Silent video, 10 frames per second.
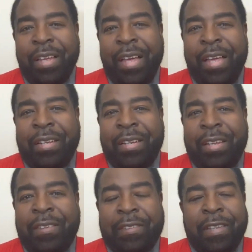And
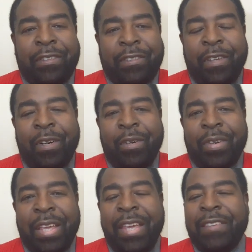he said, so
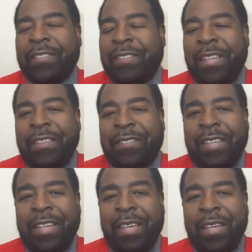he's
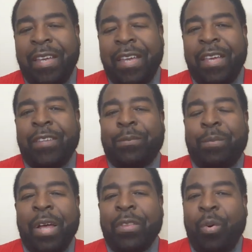DT. His
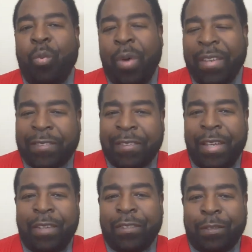brother
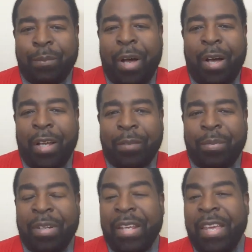Wesley is smart,
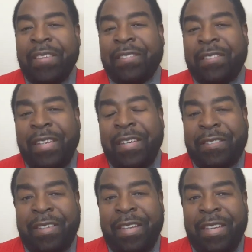but he's
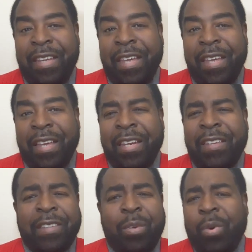DT. And he
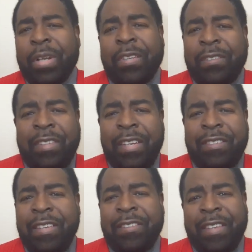said, what does
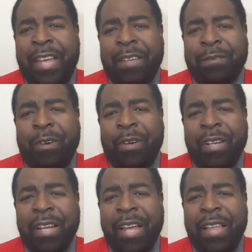DT stand for?
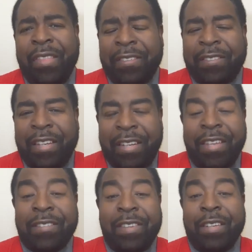And they said,
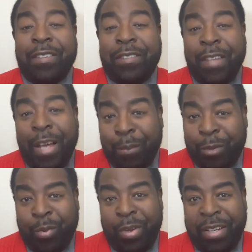he's the dumb
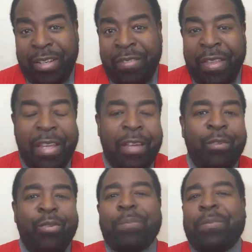twin. And they
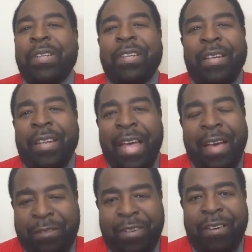erupted in
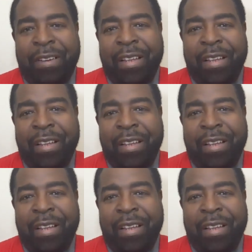laughter.